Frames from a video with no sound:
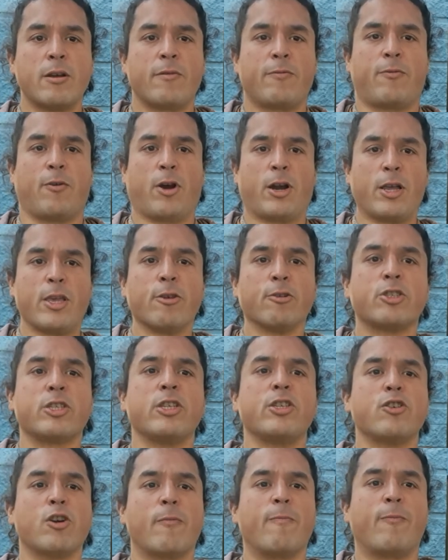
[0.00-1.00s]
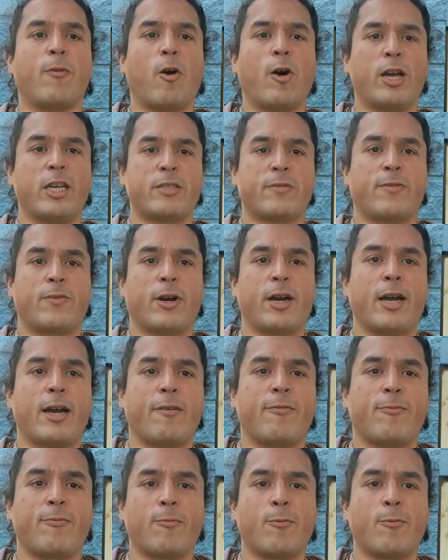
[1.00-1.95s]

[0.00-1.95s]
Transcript: for using your voice for a